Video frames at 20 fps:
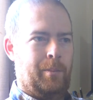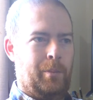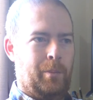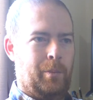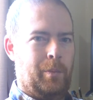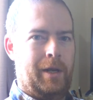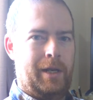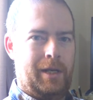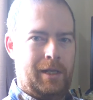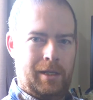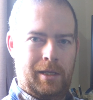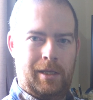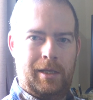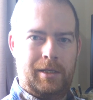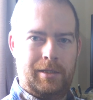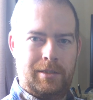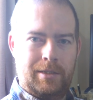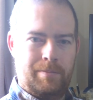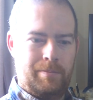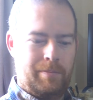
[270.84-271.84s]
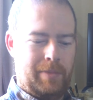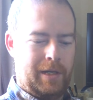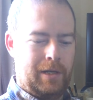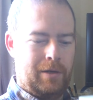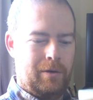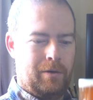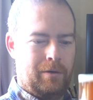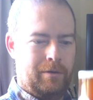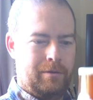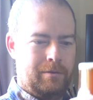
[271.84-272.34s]
when the heating's
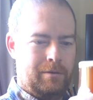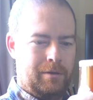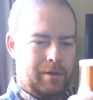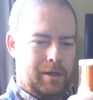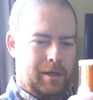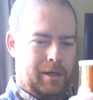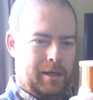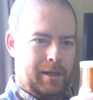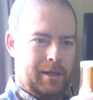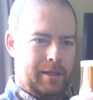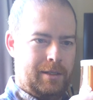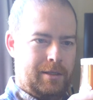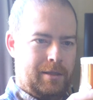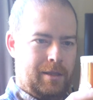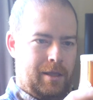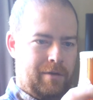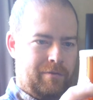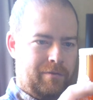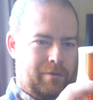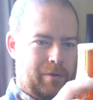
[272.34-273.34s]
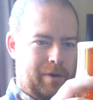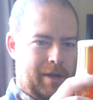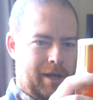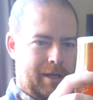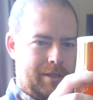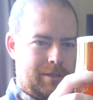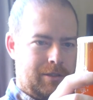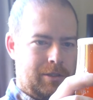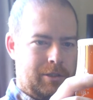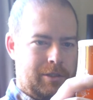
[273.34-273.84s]
been on, and therefore it
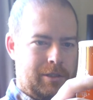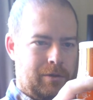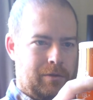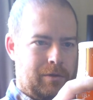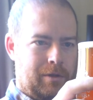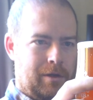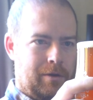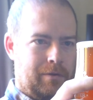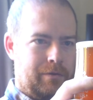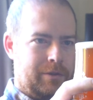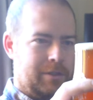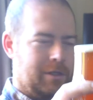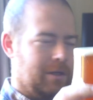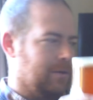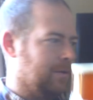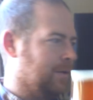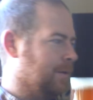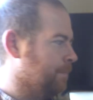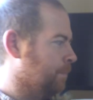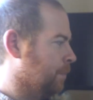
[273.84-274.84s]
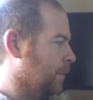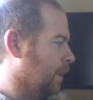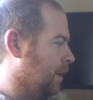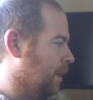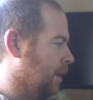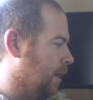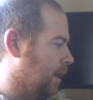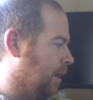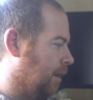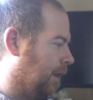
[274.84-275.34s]
hasn't chilled enough. So
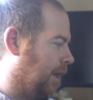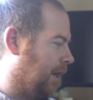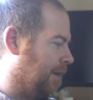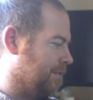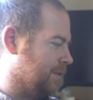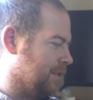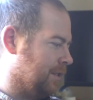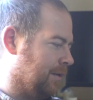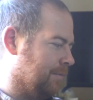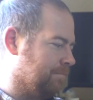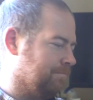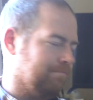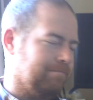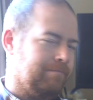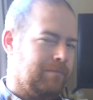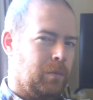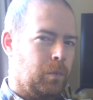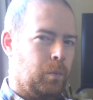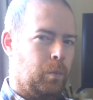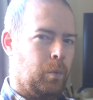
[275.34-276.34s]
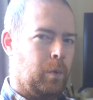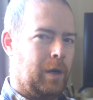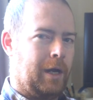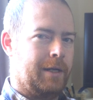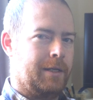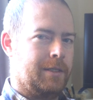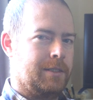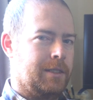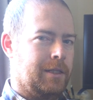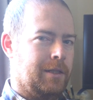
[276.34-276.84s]
I'm going to have to
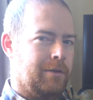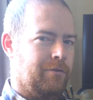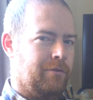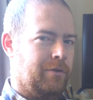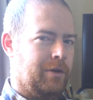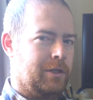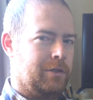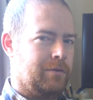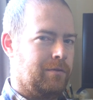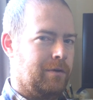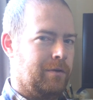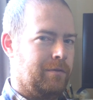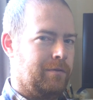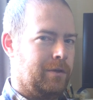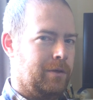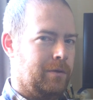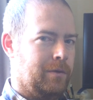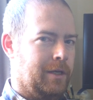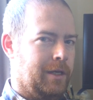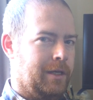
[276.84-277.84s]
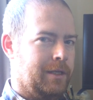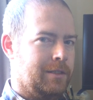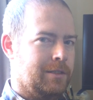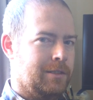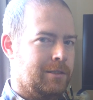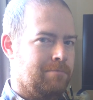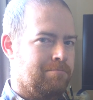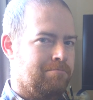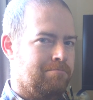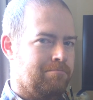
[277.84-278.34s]
whack this in the fridge for a few
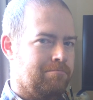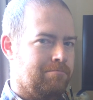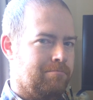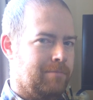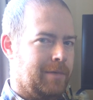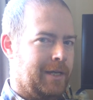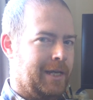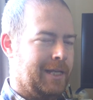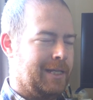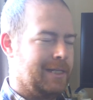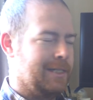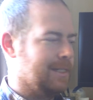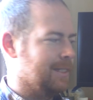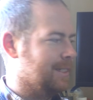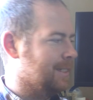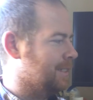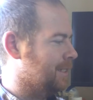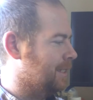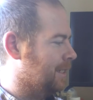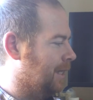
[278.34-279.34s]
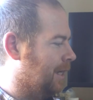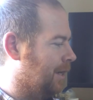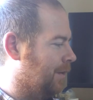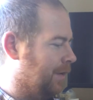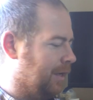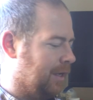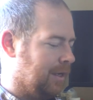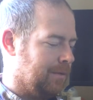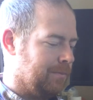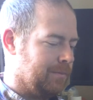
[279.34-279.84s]
days and see how
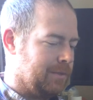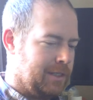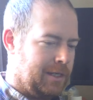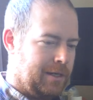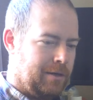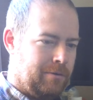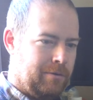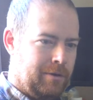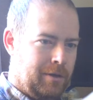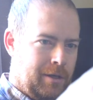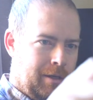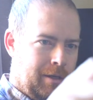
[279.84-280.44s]
it comes out.